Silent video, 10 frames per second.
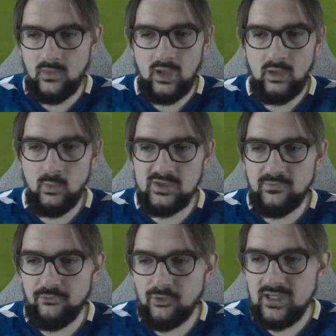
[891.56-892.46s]
It was
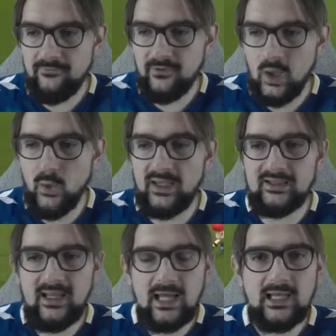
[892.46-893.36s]
free-flowing
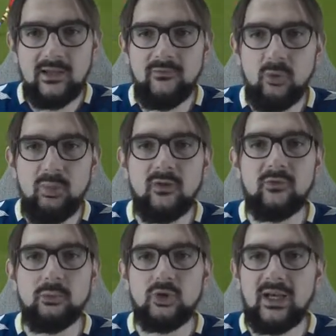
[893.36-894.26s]
attacking football
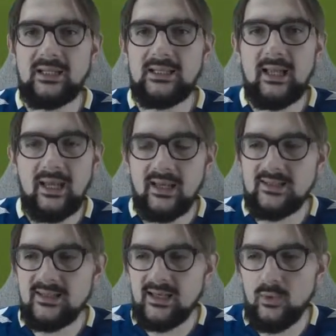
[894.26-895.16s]
from United like I
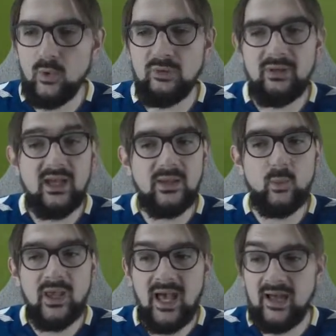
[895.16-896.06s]
said it would be, and
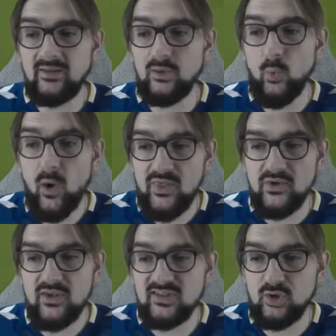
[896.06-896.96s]
we had to weather
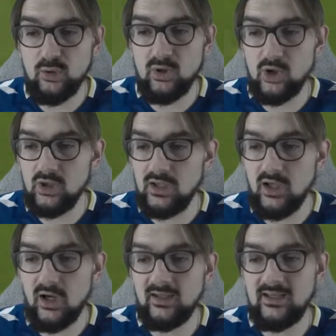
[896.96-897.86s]
the storm early
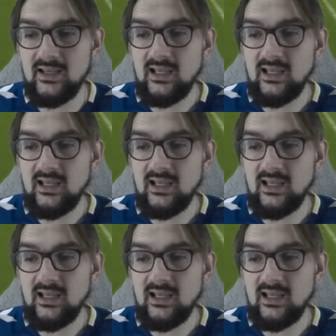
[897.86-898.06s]
on.